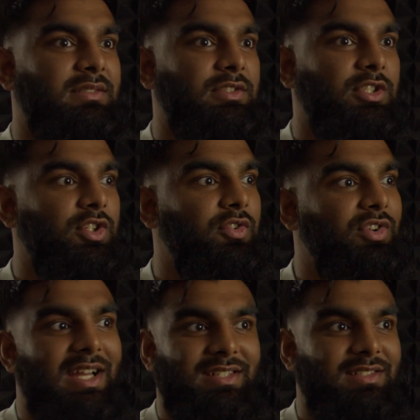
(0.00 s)
You know, your
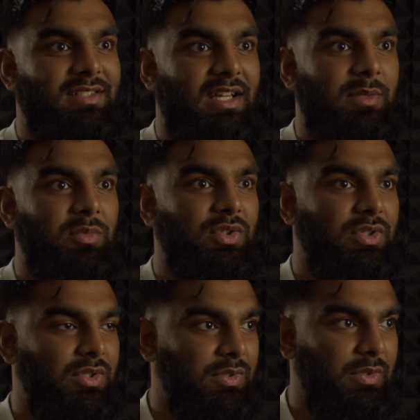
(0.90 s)
reaction time,
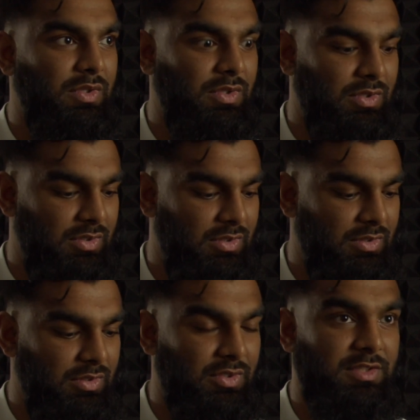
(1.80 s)
your
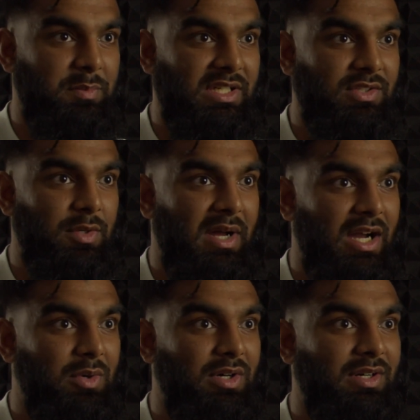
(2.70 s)
speed, your
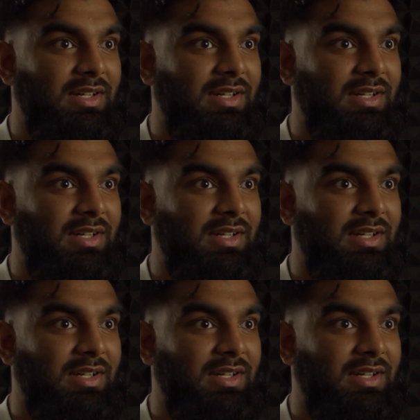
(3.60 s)
power,